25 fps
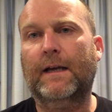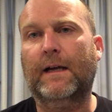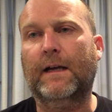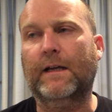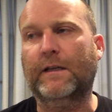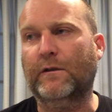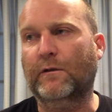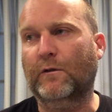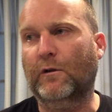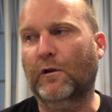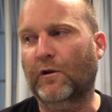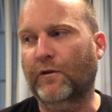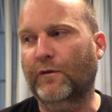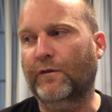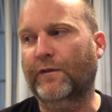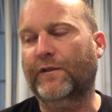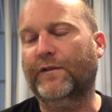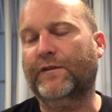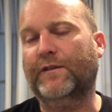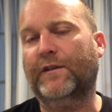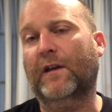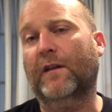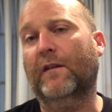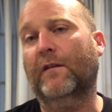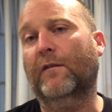and you'll
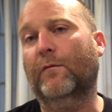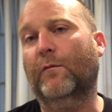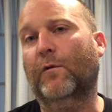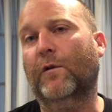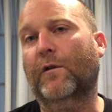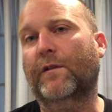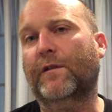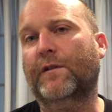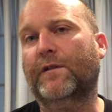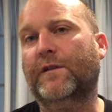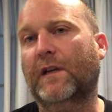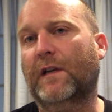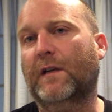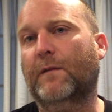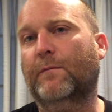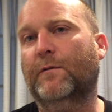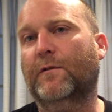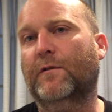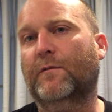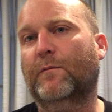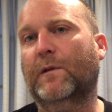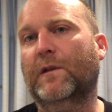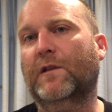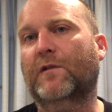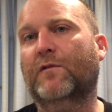understand what the shaper
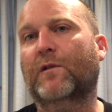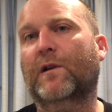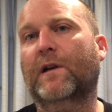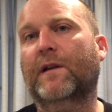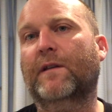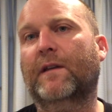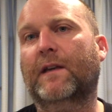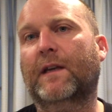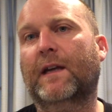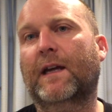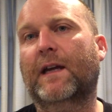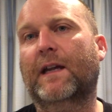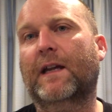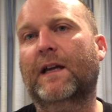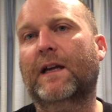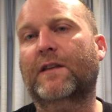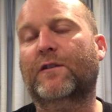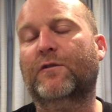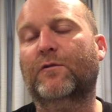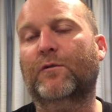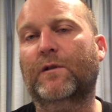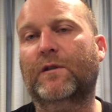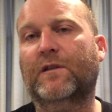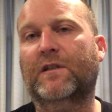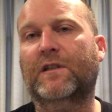has been trying to get
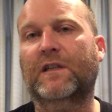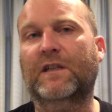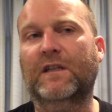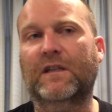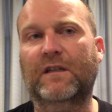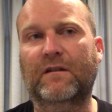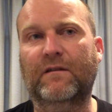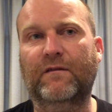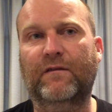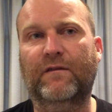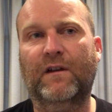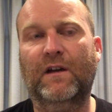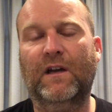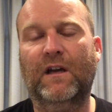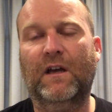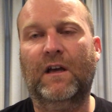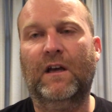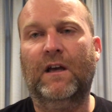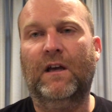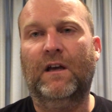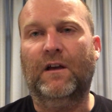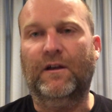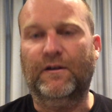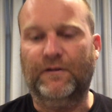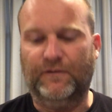at to achieve
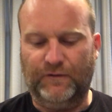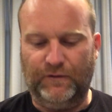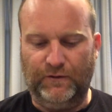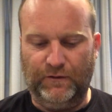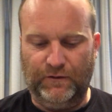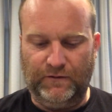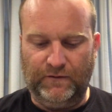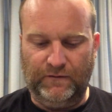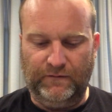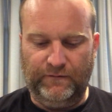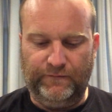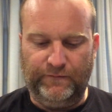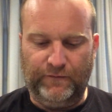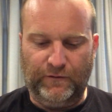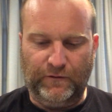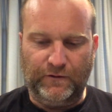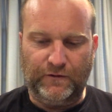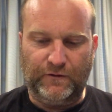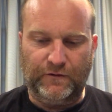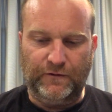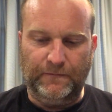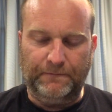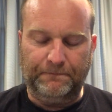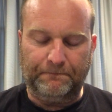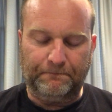a certain
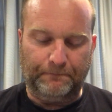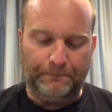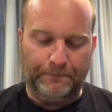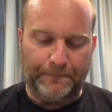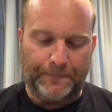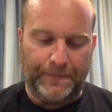function.